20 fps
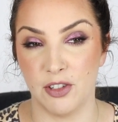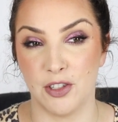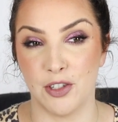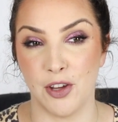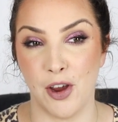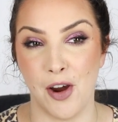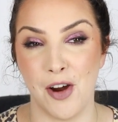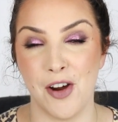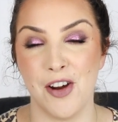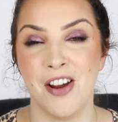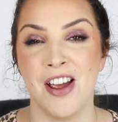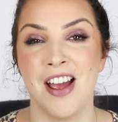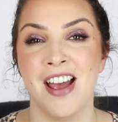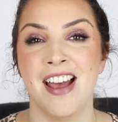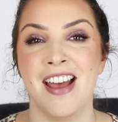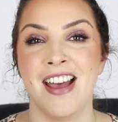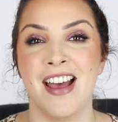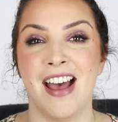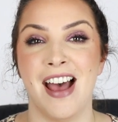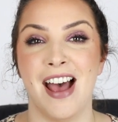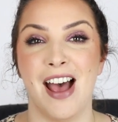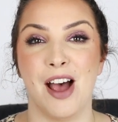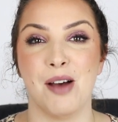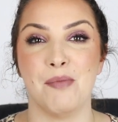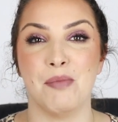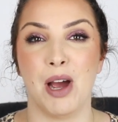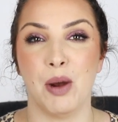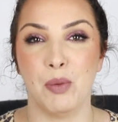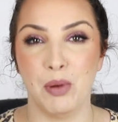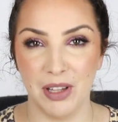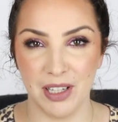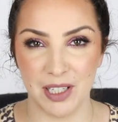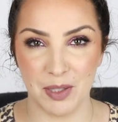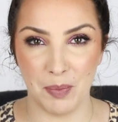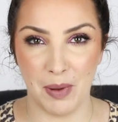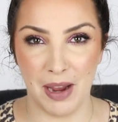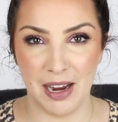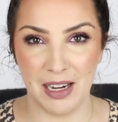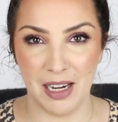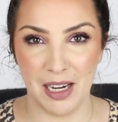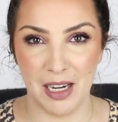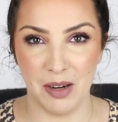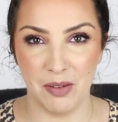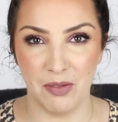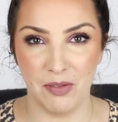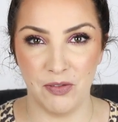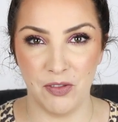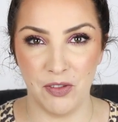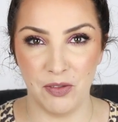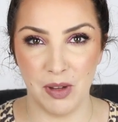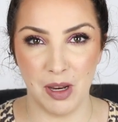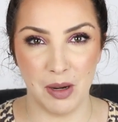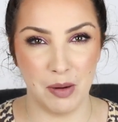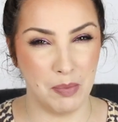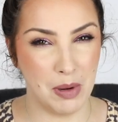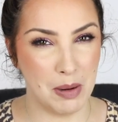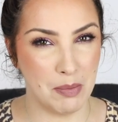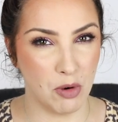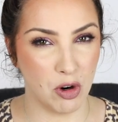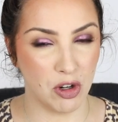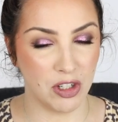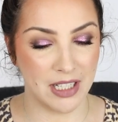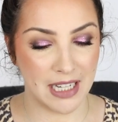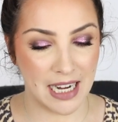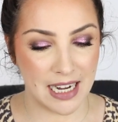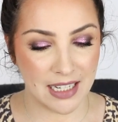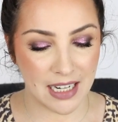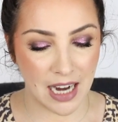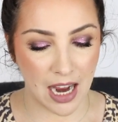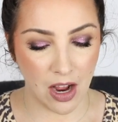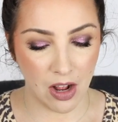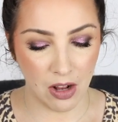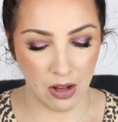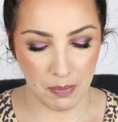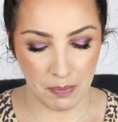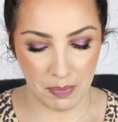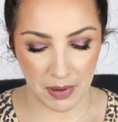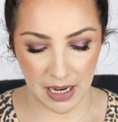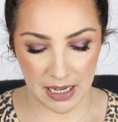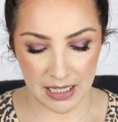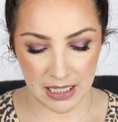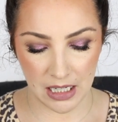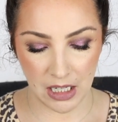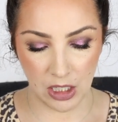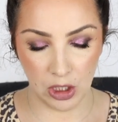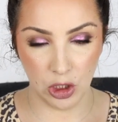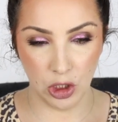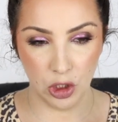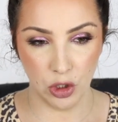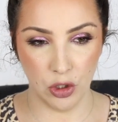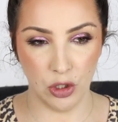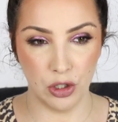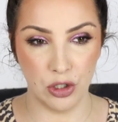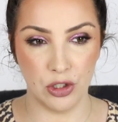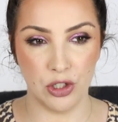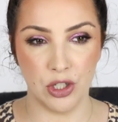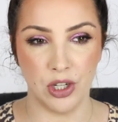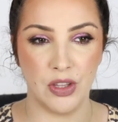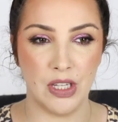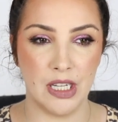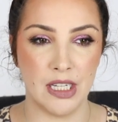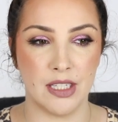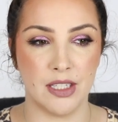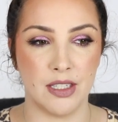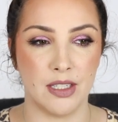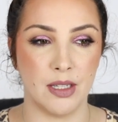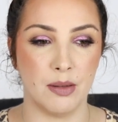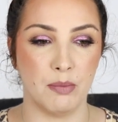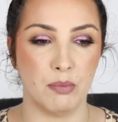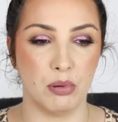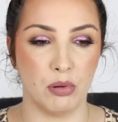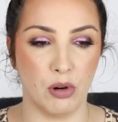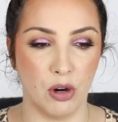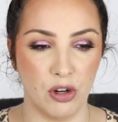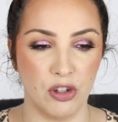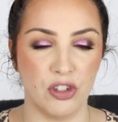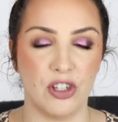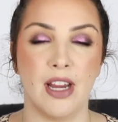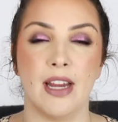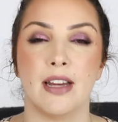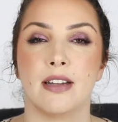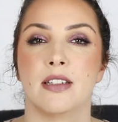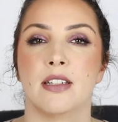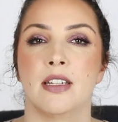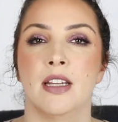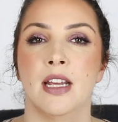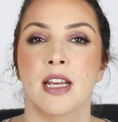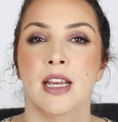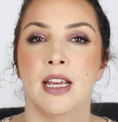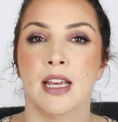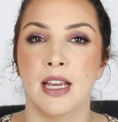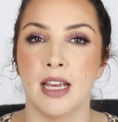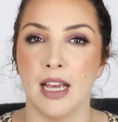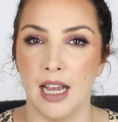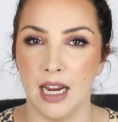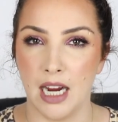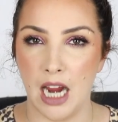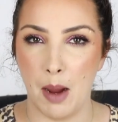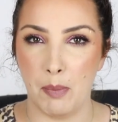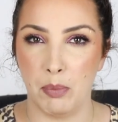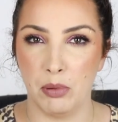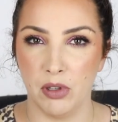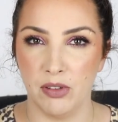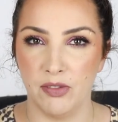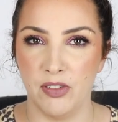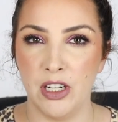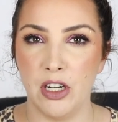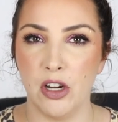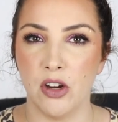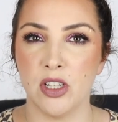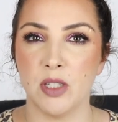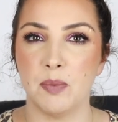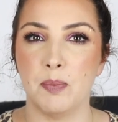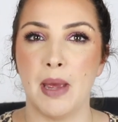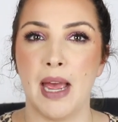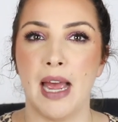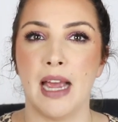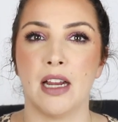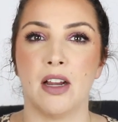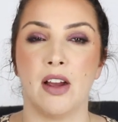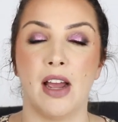So I will explain it in a bit more detail, but I did allude to this project a couple of videos back.